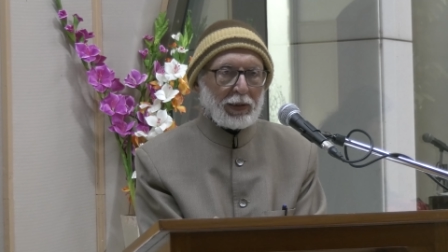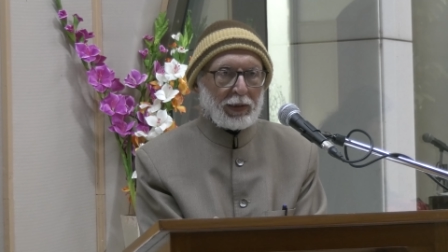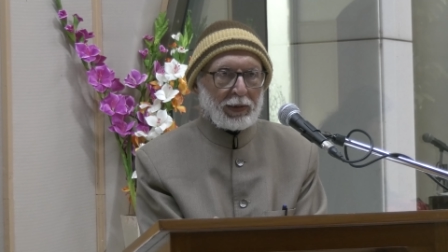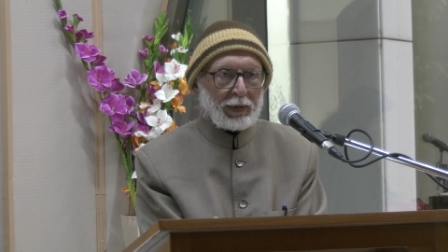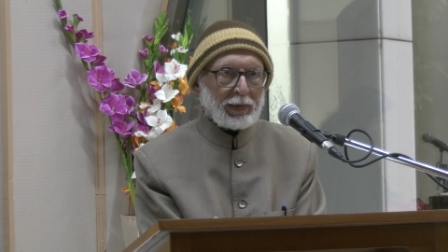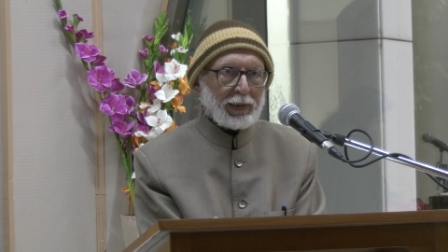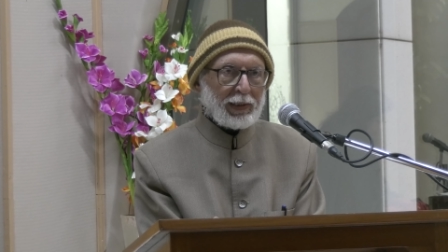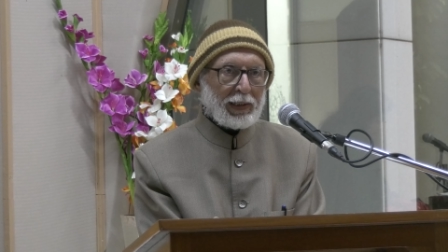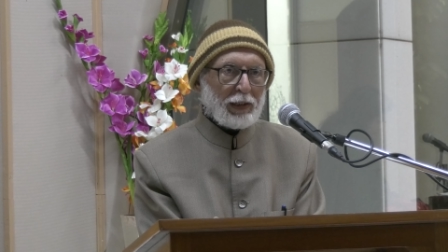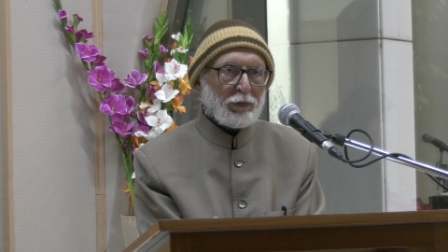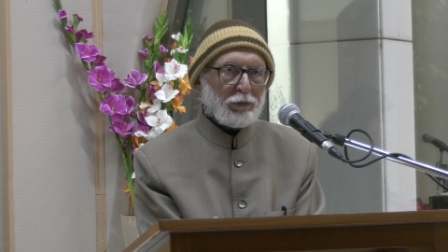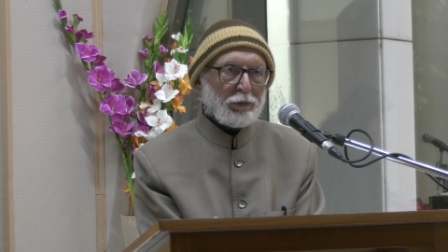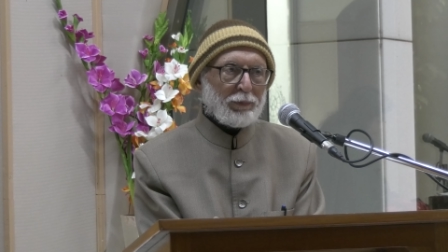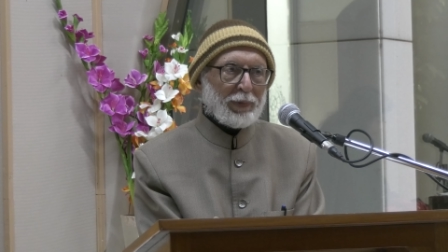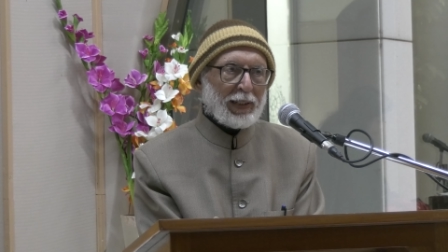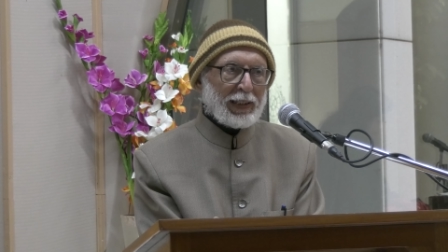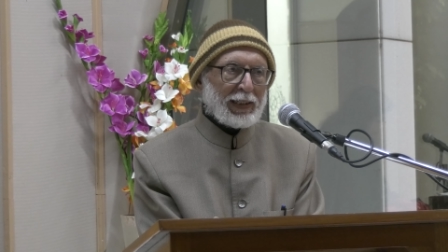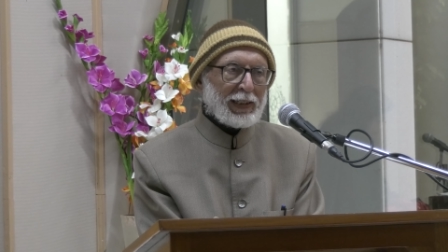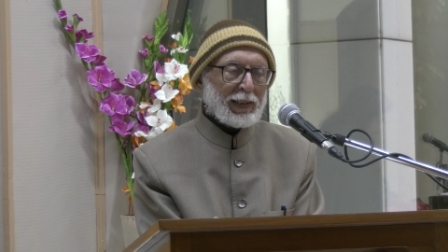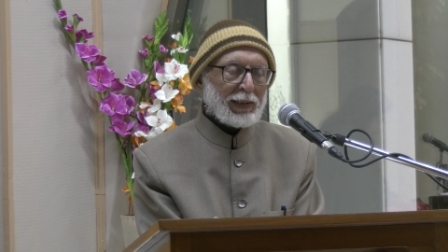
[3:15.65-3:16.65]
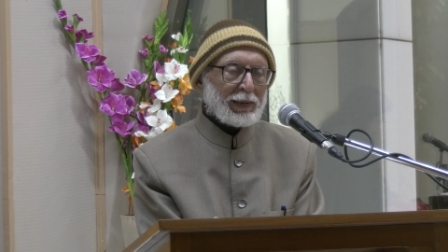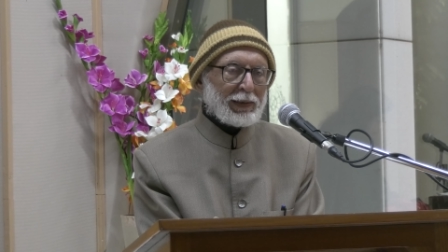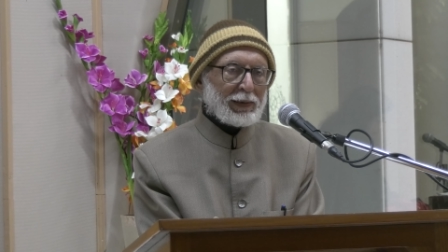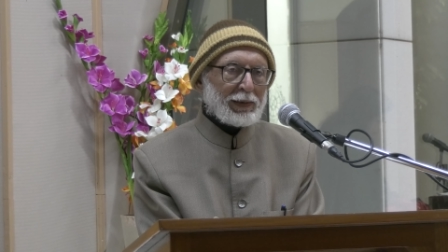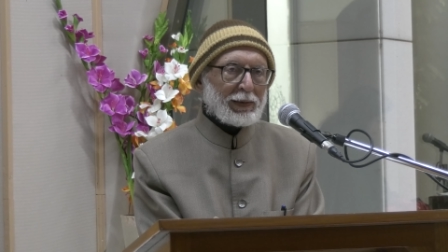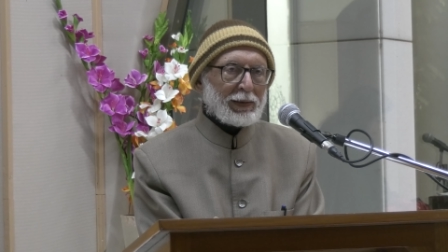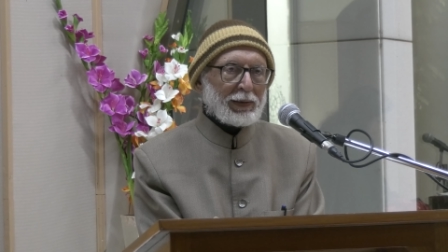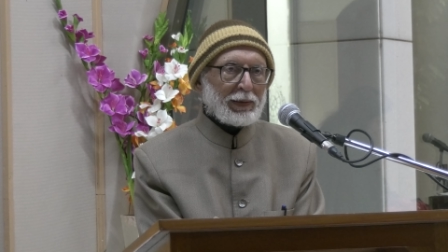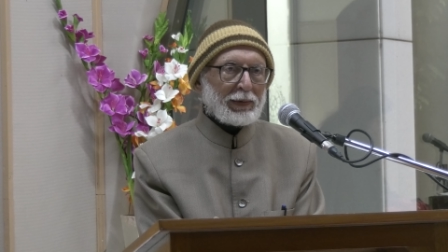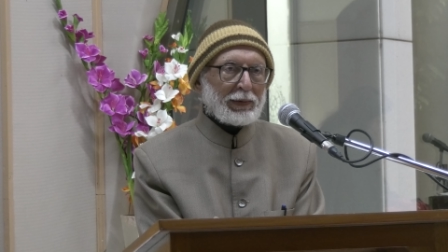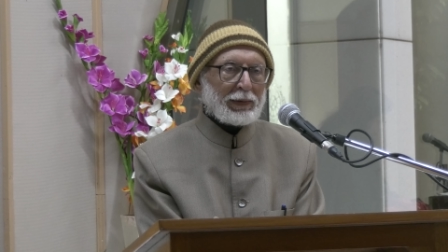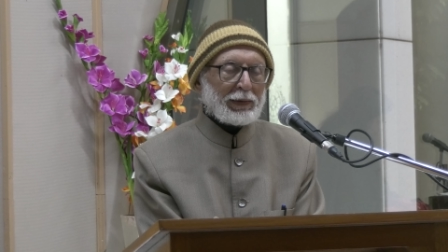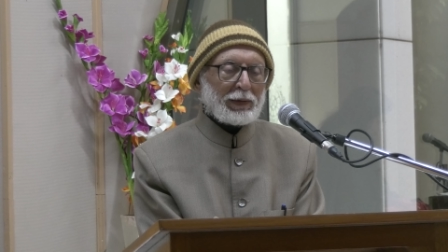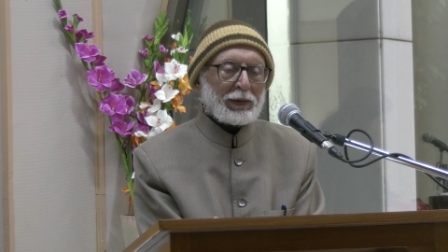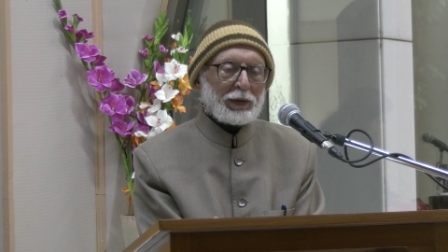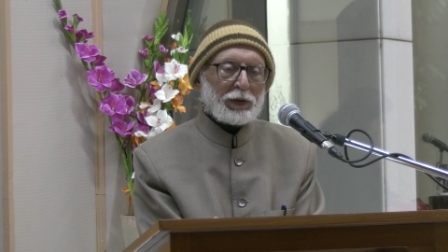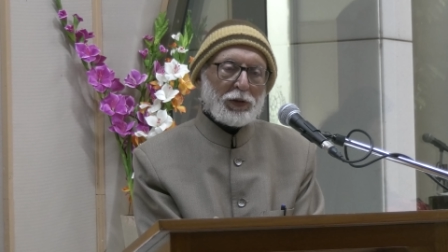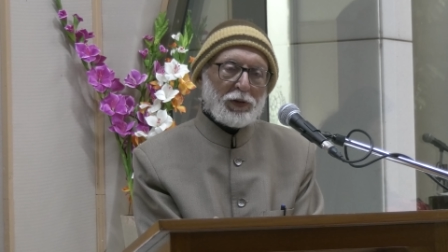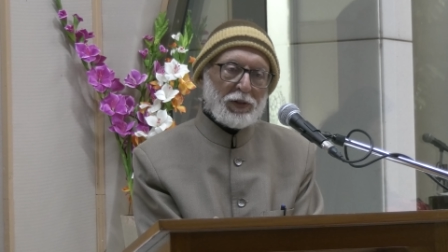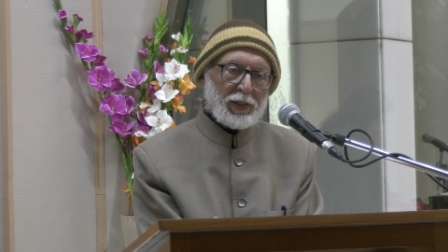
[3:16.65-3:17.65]
earn enough money
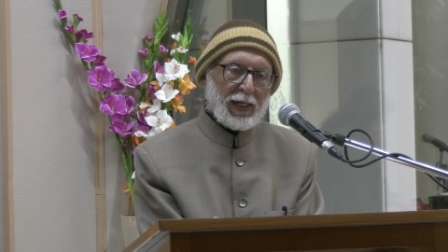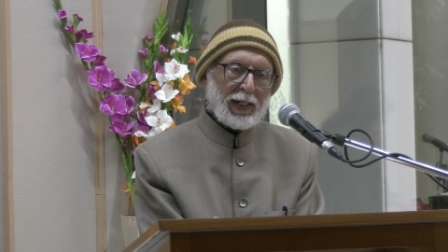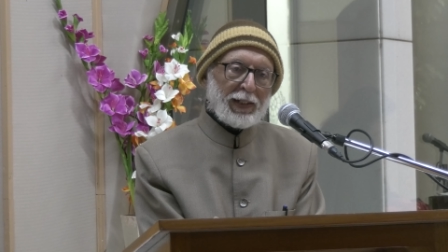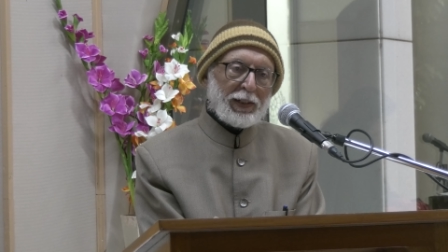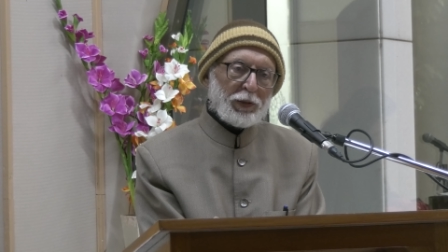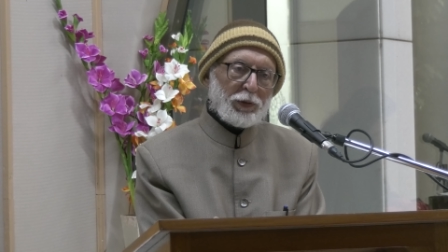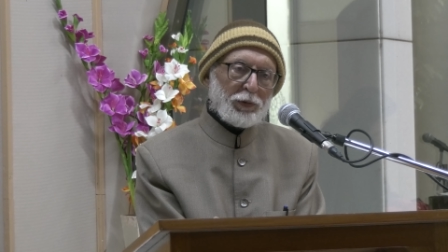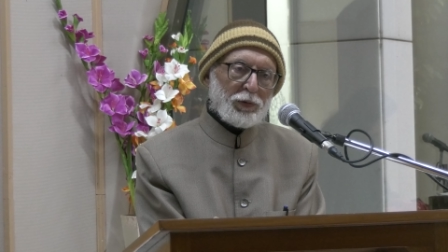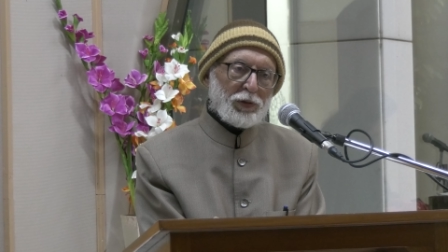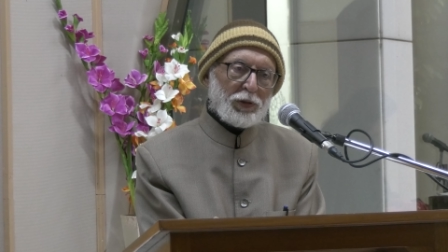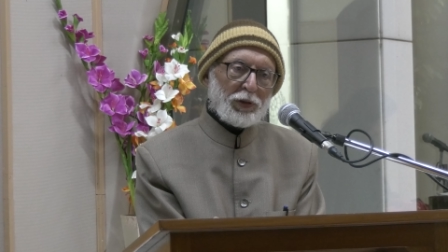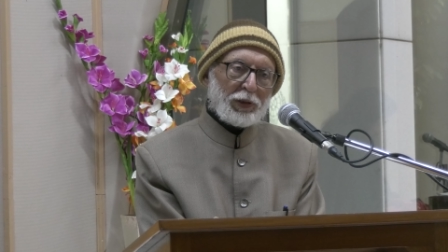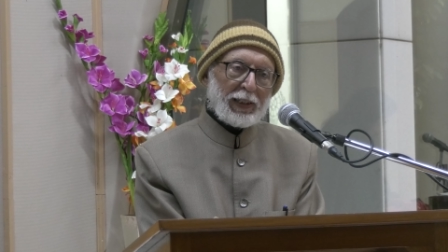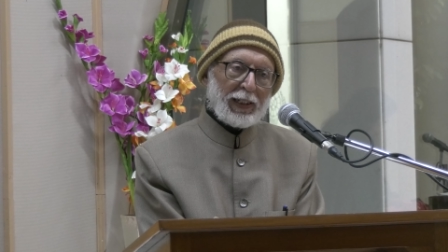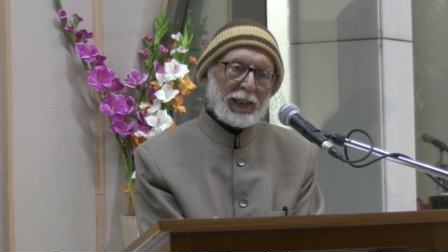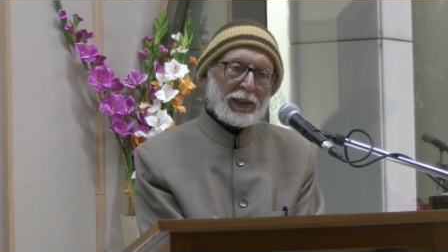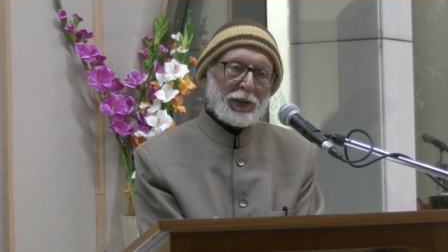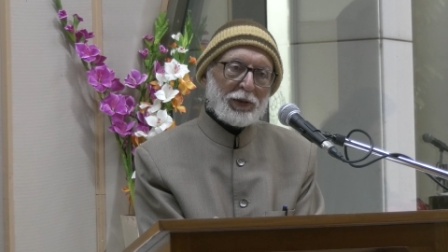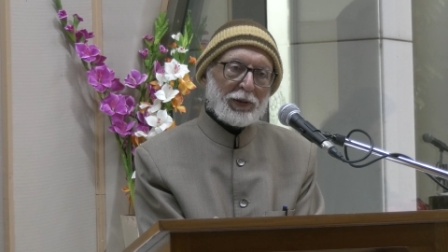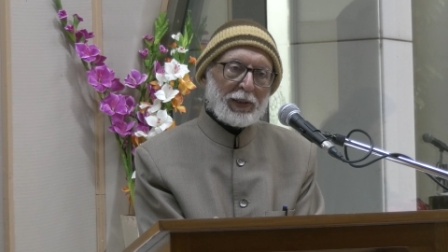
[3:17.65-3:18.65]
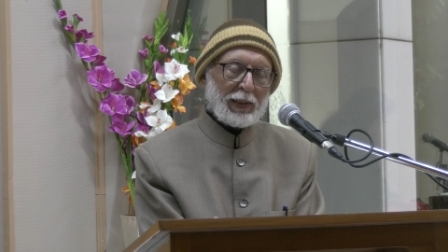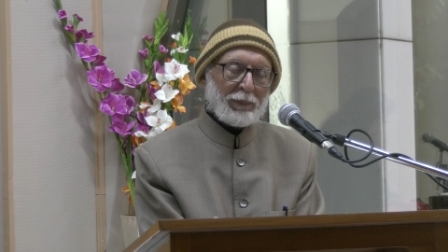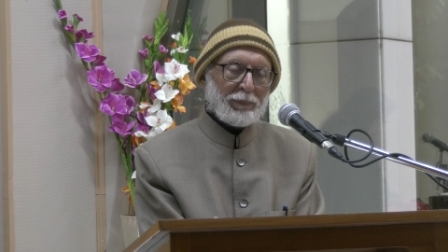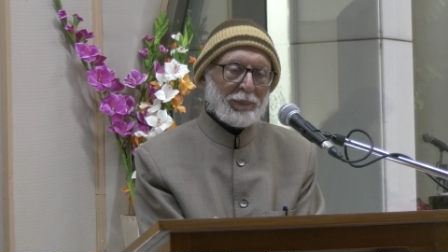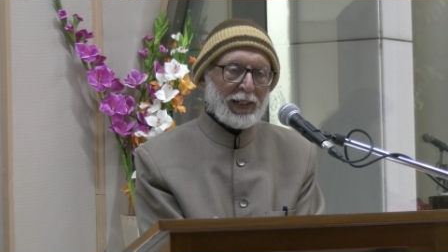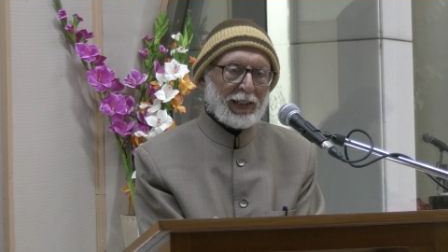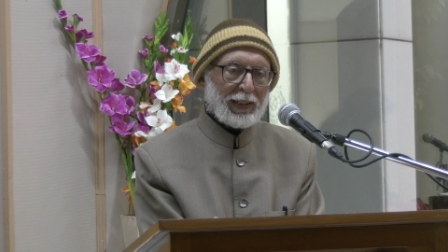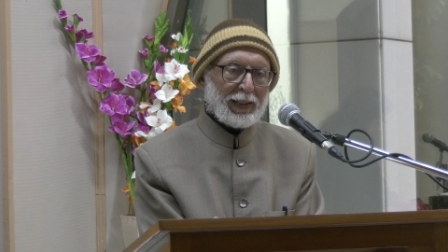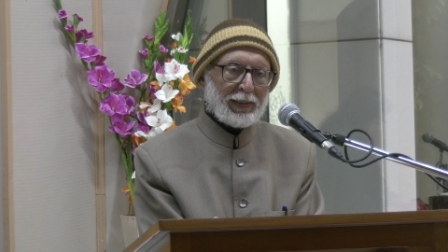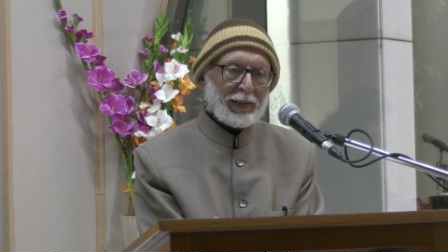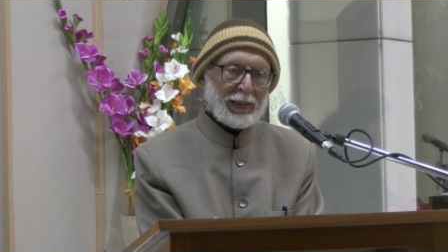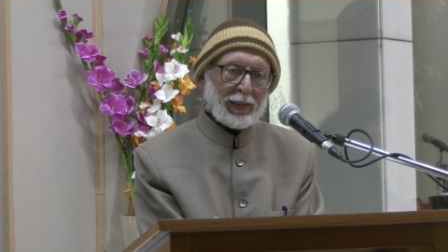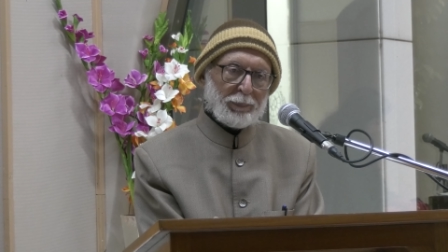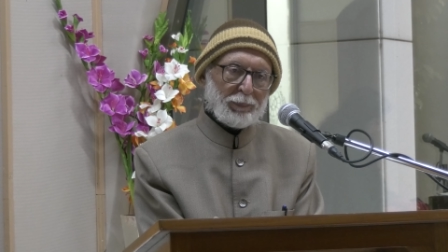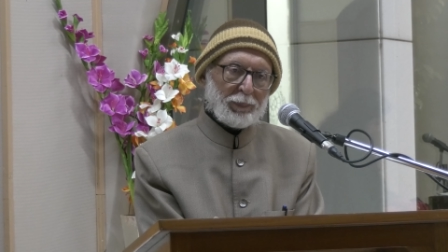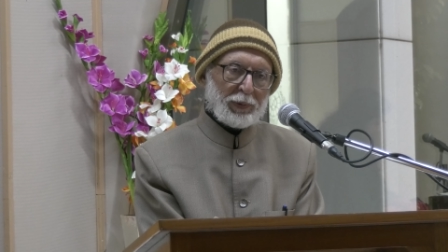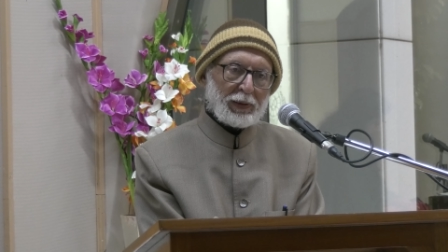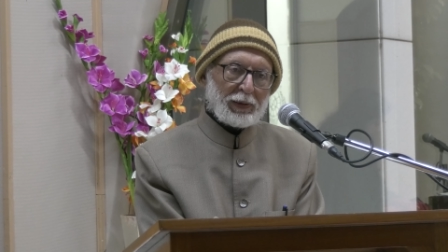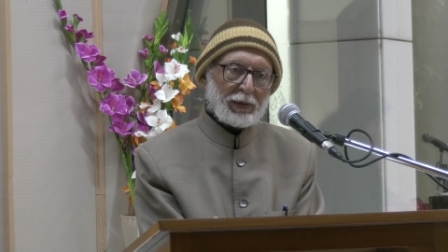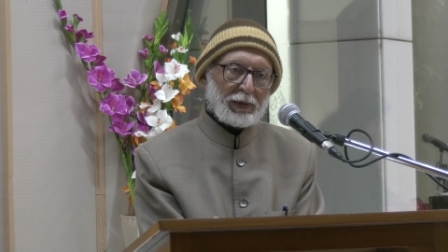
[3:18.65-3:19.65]
to send you so that you can make a
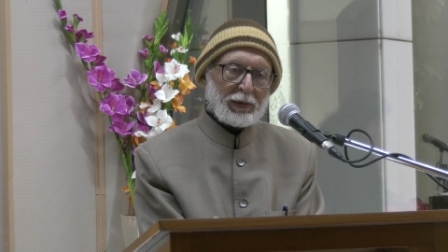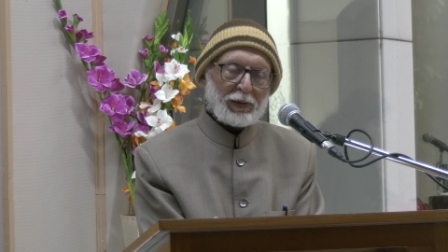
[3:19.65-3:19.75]
trip